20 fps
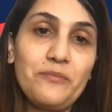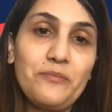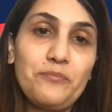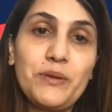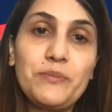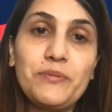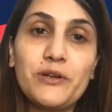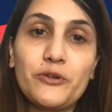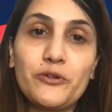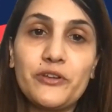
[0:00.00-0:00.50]

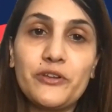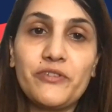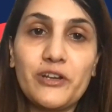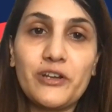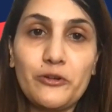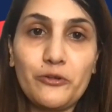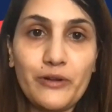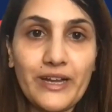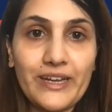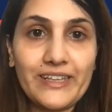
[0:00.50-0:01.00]
People don't
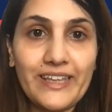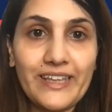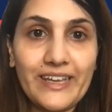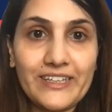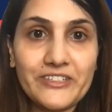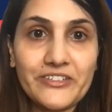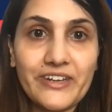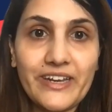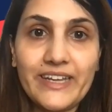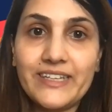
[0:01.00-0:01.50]
even look at
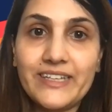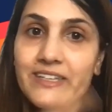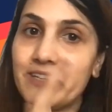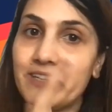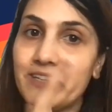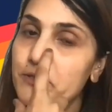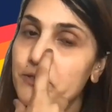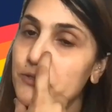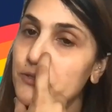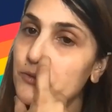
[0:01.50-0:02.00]
that, right?
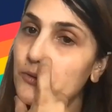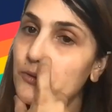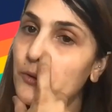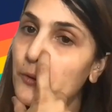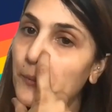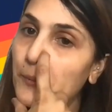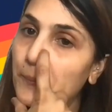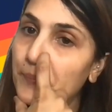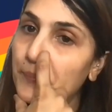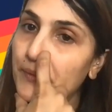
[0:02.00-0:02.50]

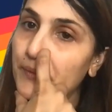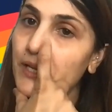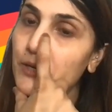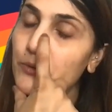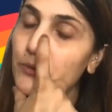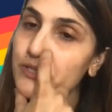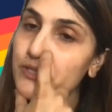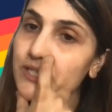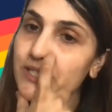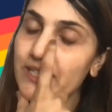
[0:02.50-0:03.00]
So it
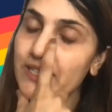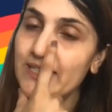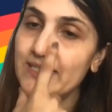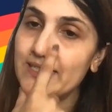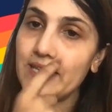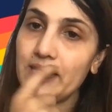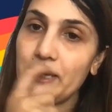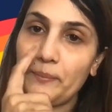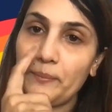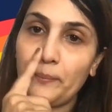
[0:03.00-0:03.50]
wasn't
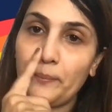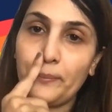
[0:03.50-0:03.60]
easy,